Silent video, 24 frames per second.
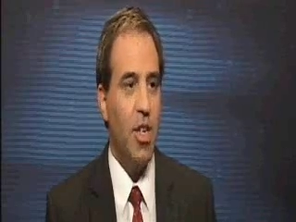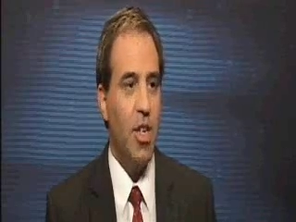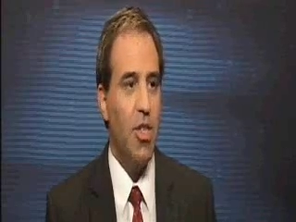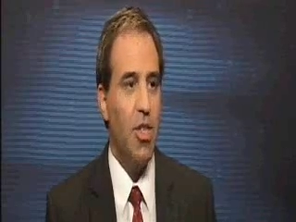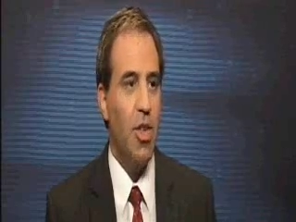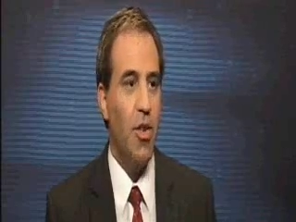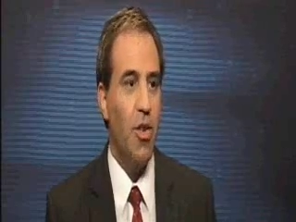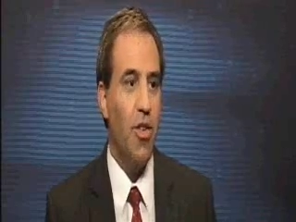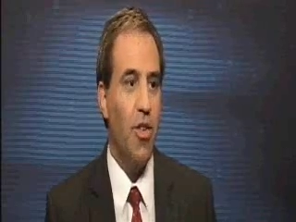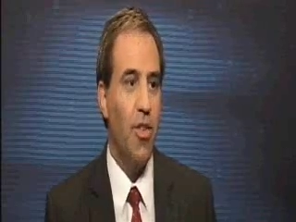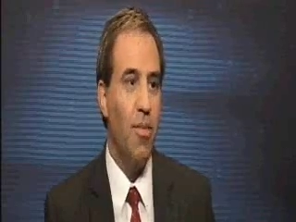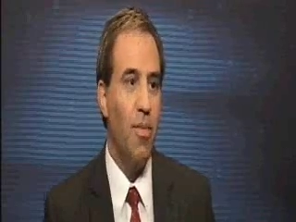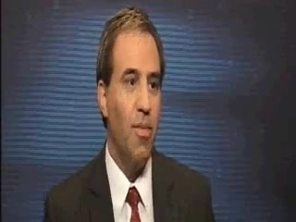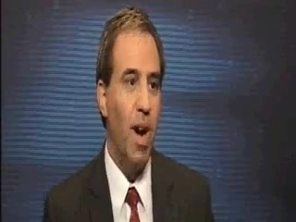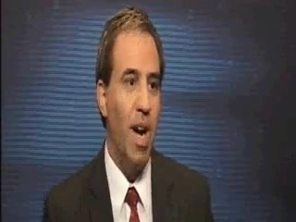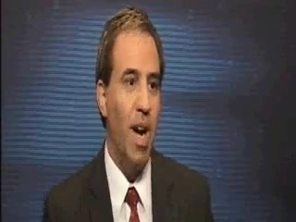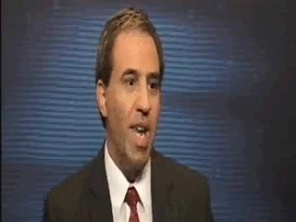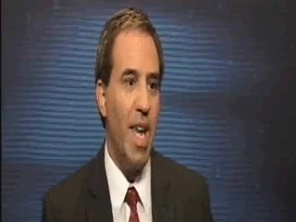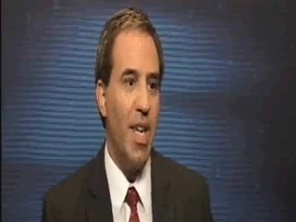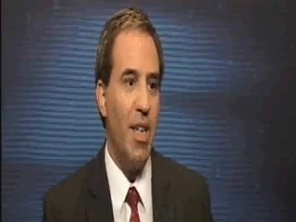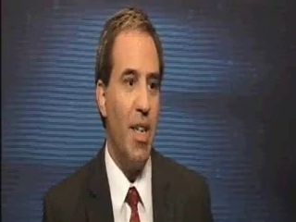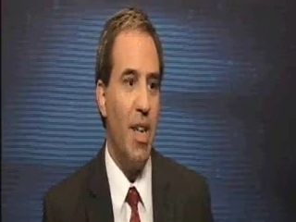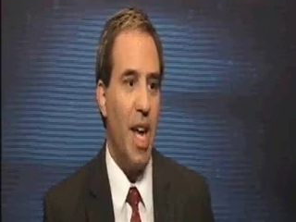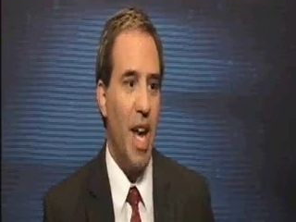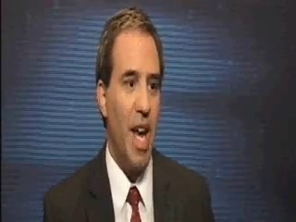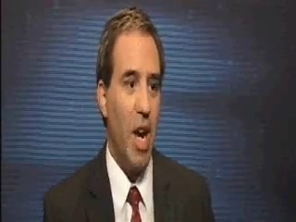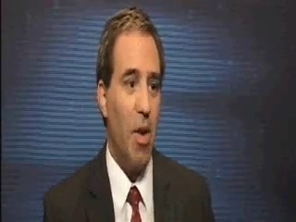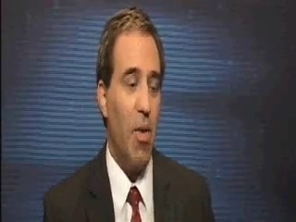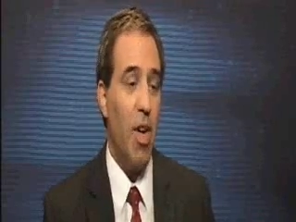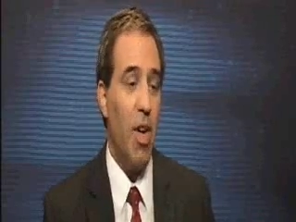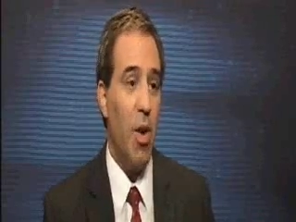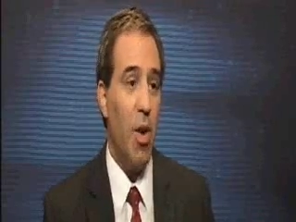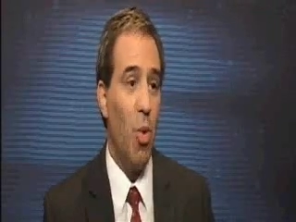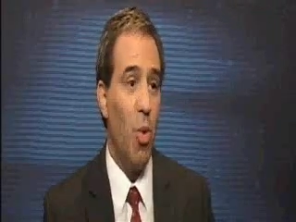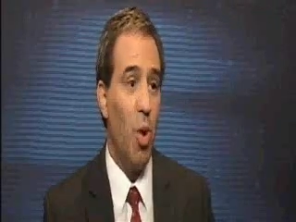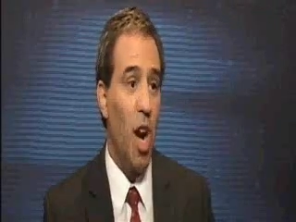So if my
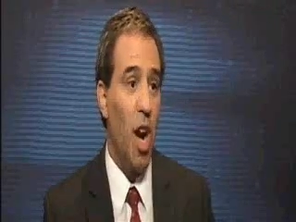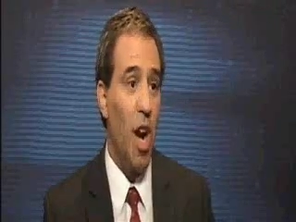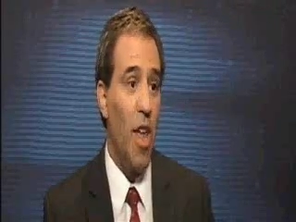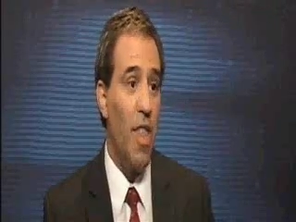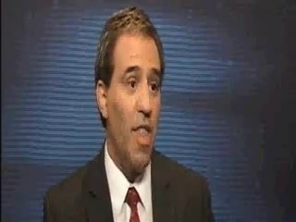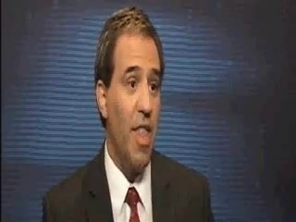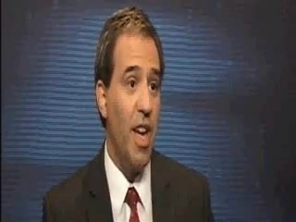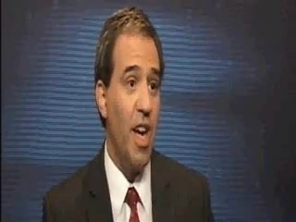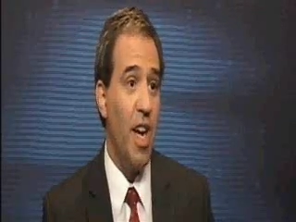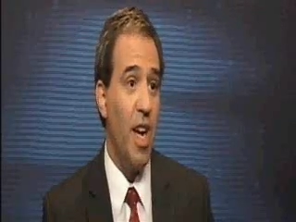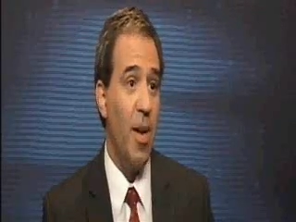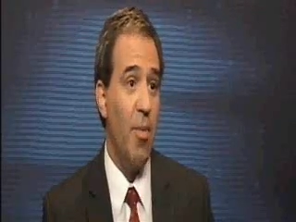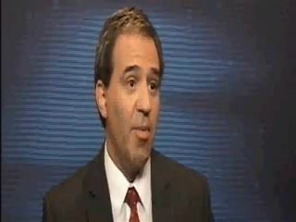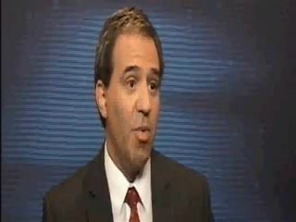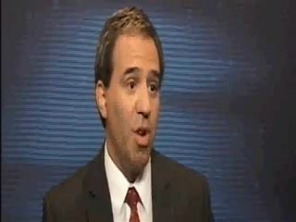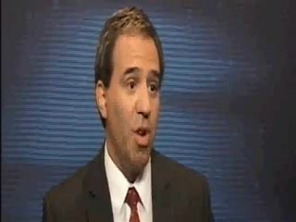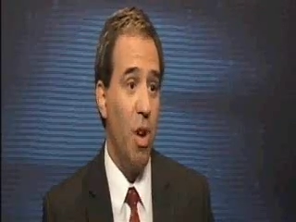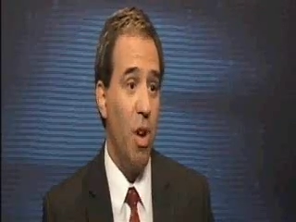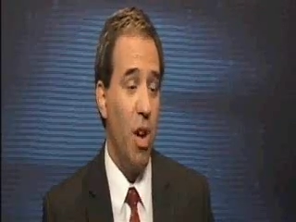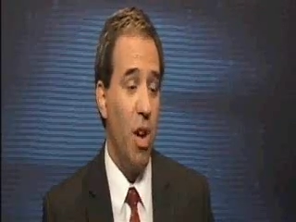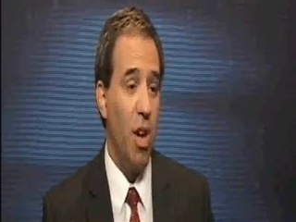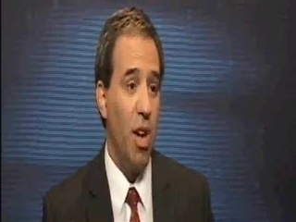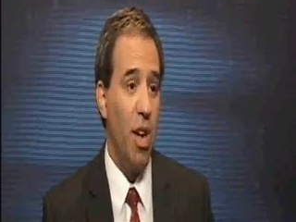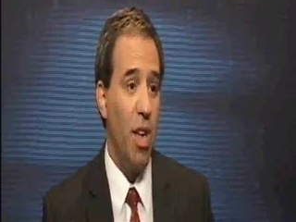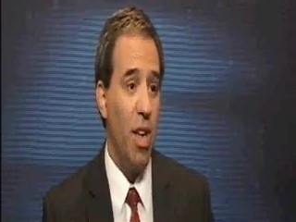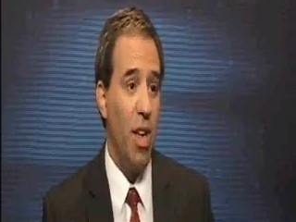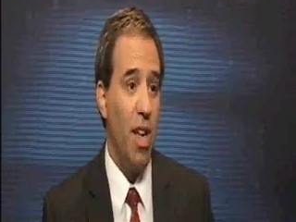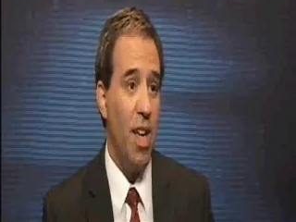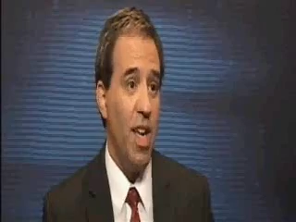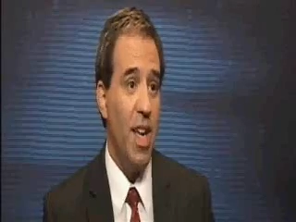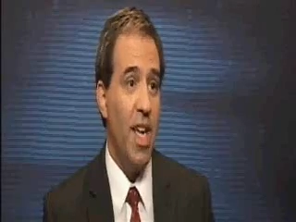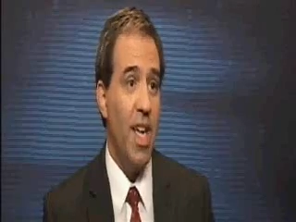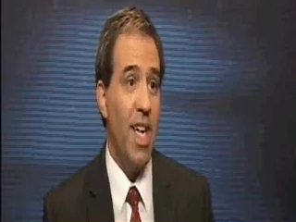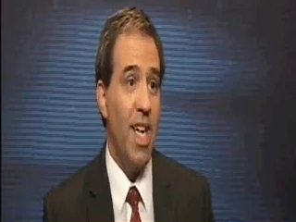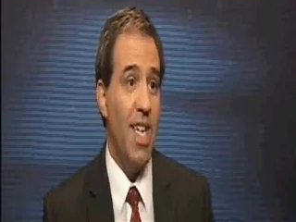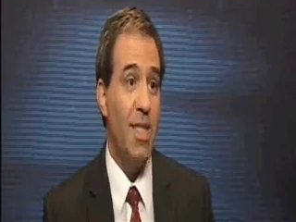area where I think I'm wrong
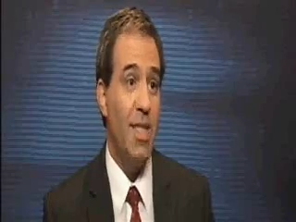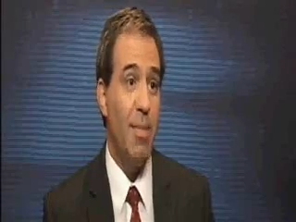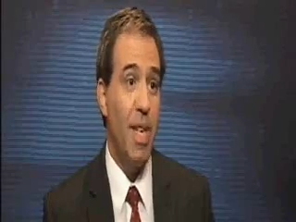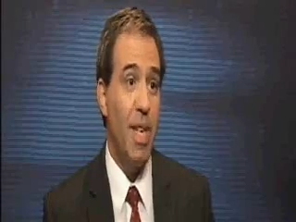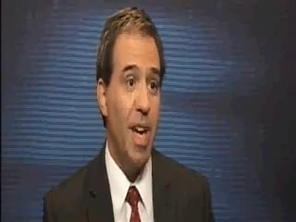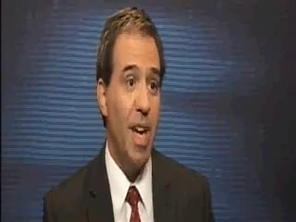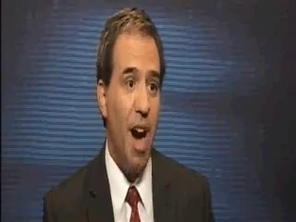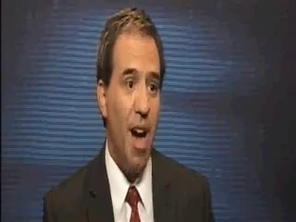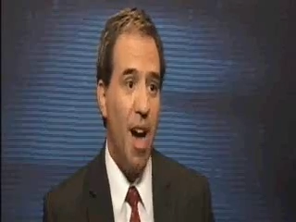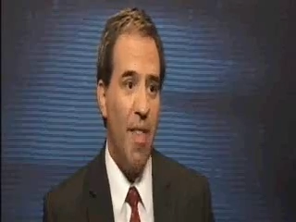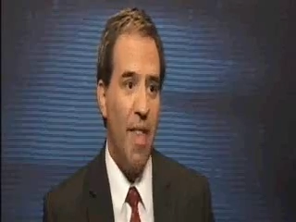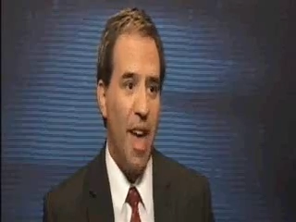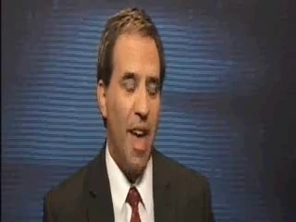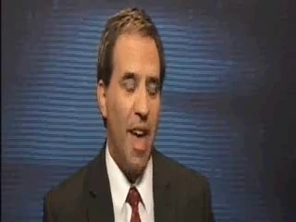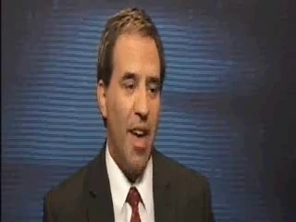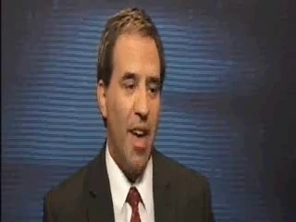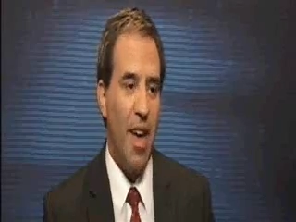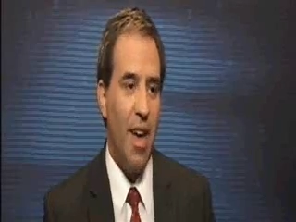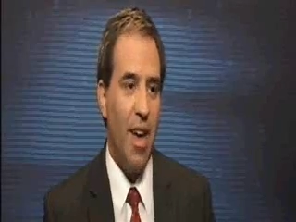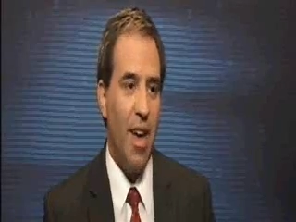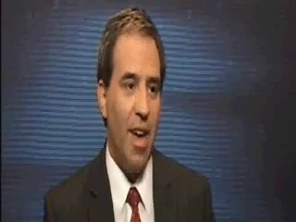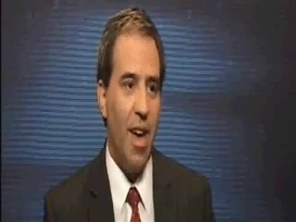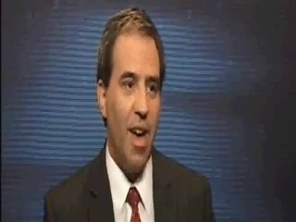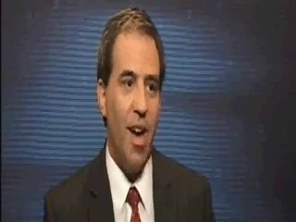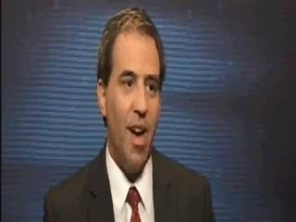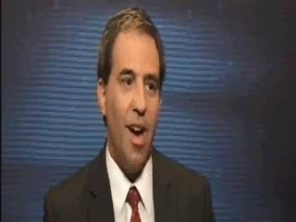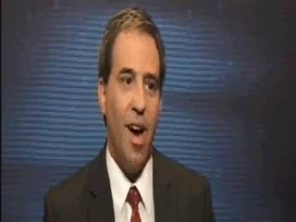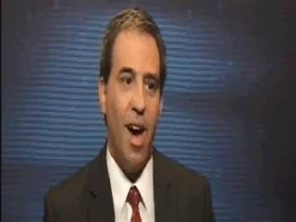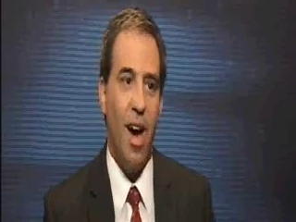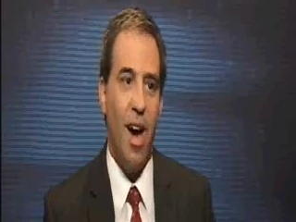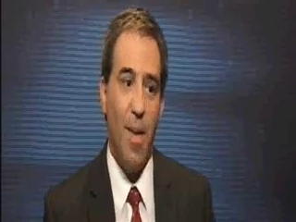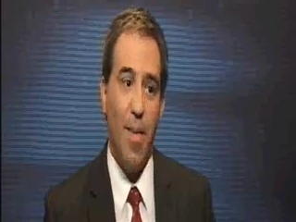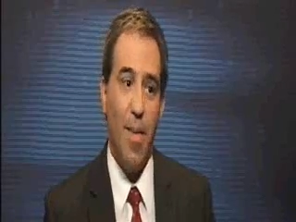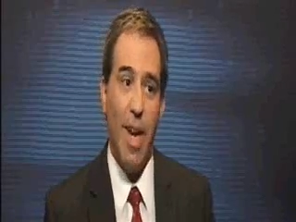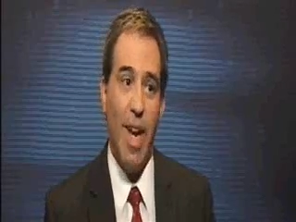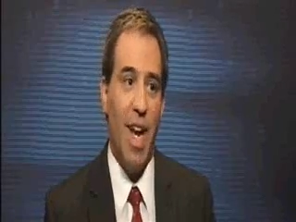is beyond that,
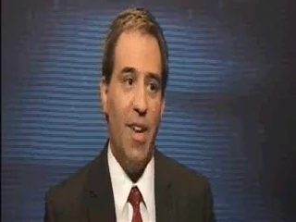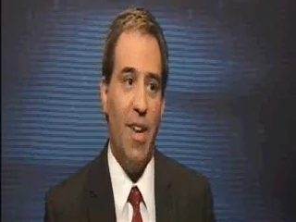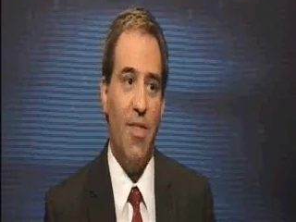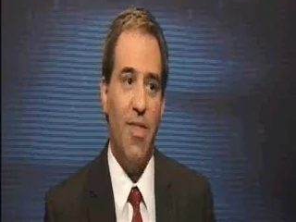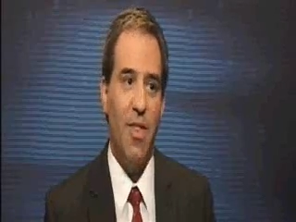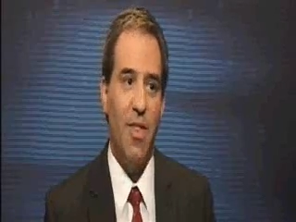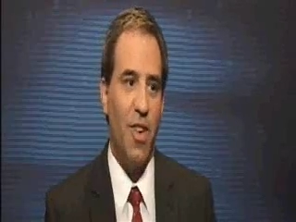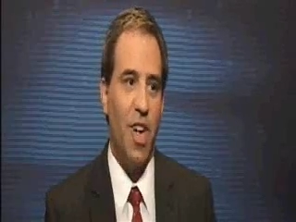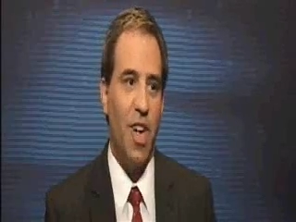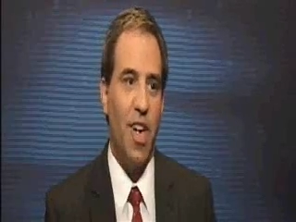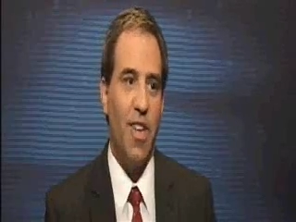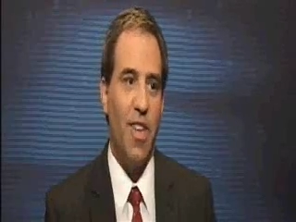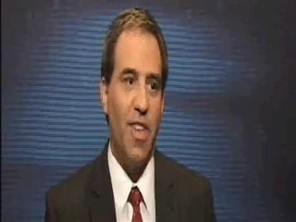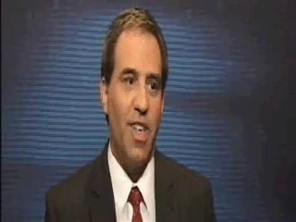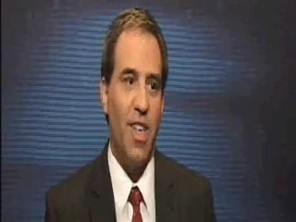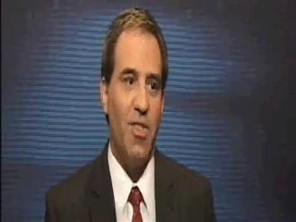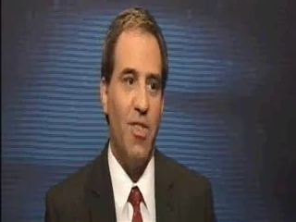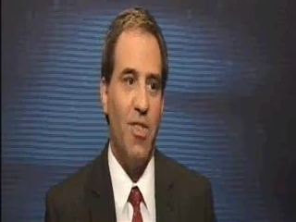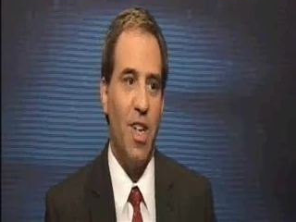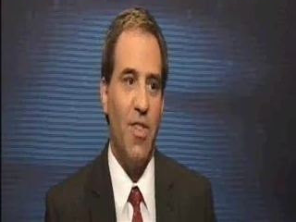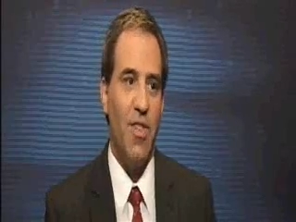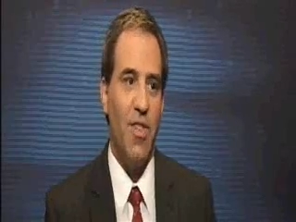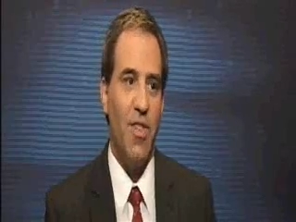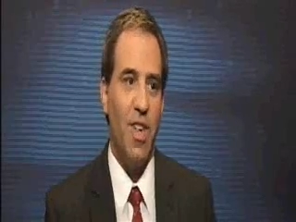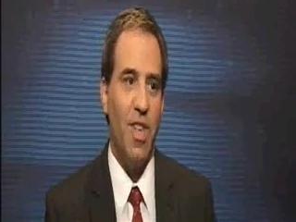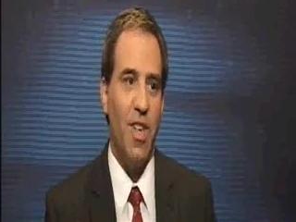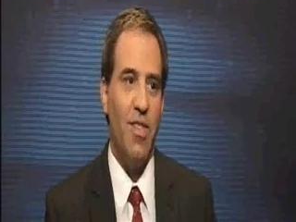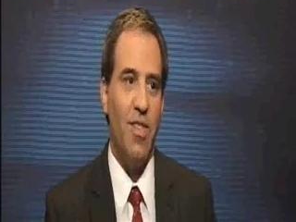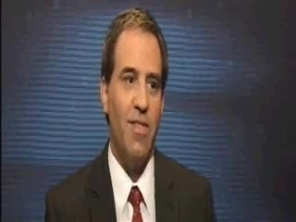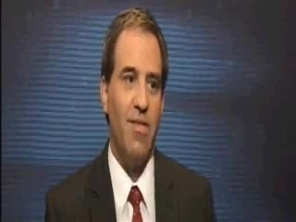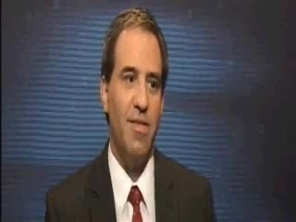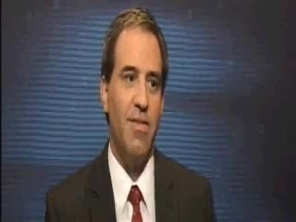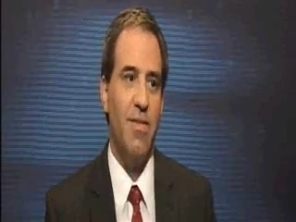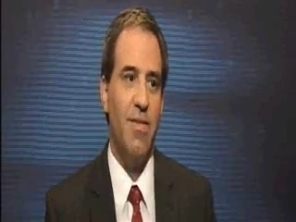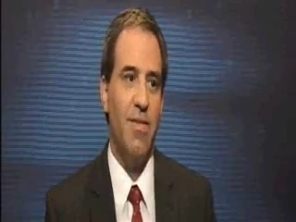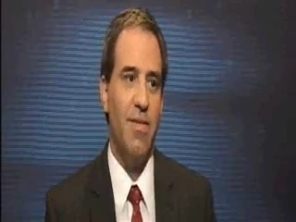I may have to forget that trade for now.
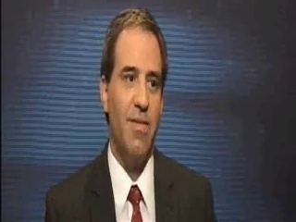